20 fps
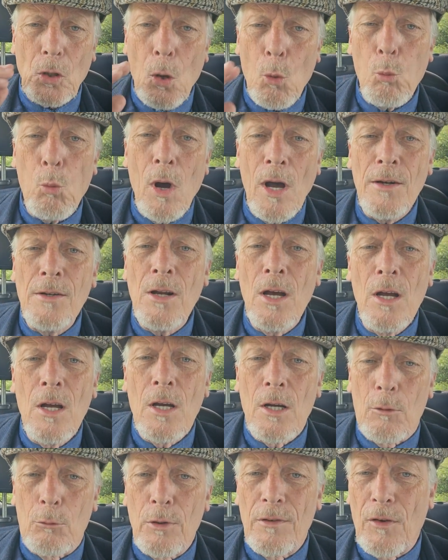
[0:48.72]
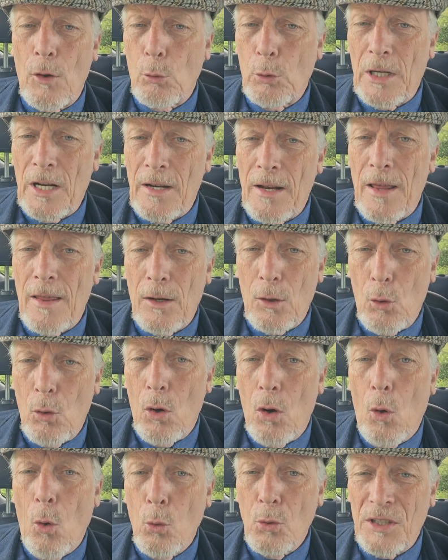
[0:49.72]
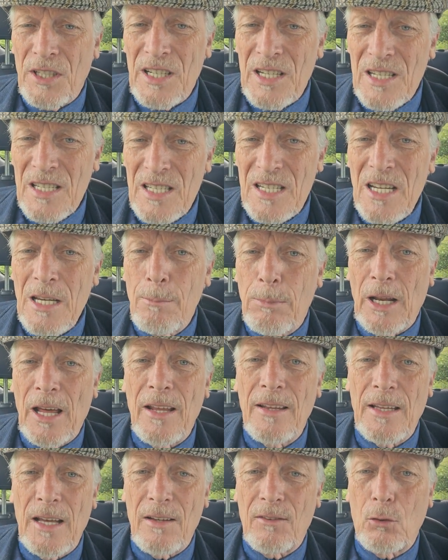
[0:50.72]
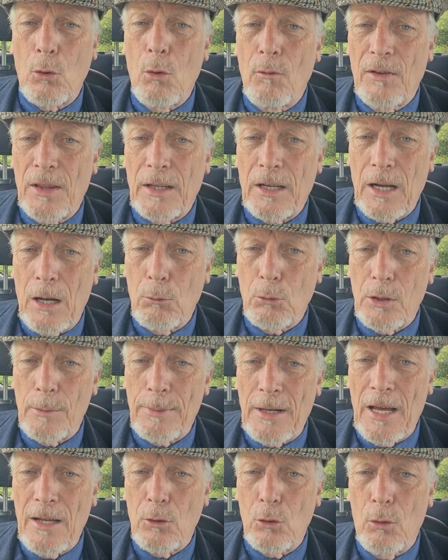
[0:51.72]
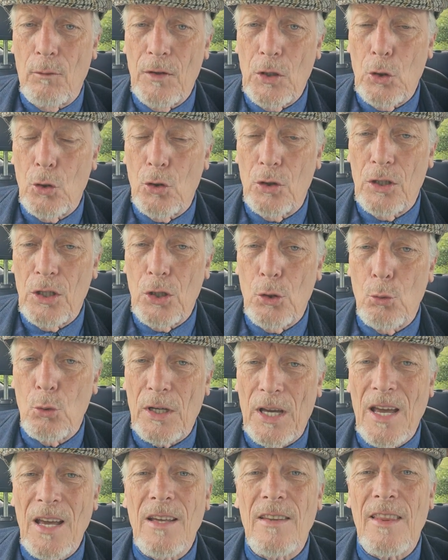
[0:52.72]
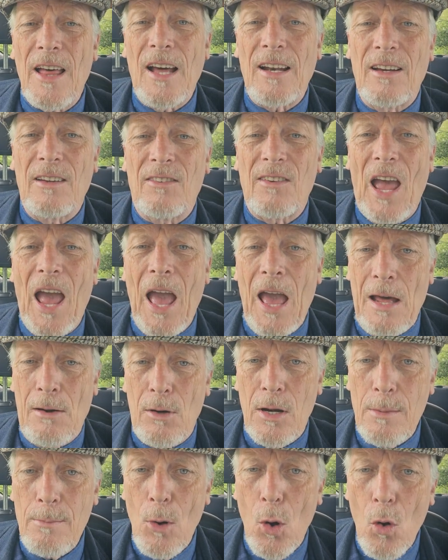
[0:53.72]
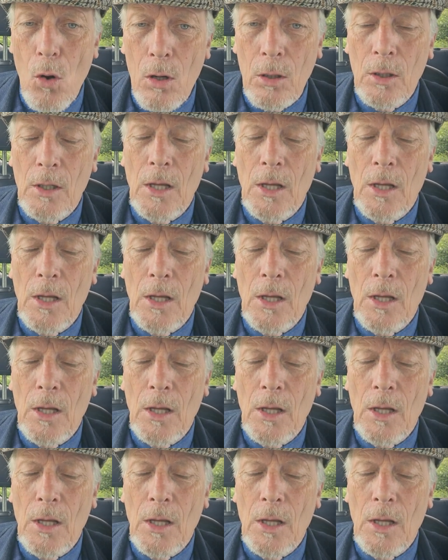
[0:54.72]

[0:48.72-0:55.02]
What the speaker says: One reviewing another OTC blend, that's over-the-counter blend over here in the UK, and that is Erinmore.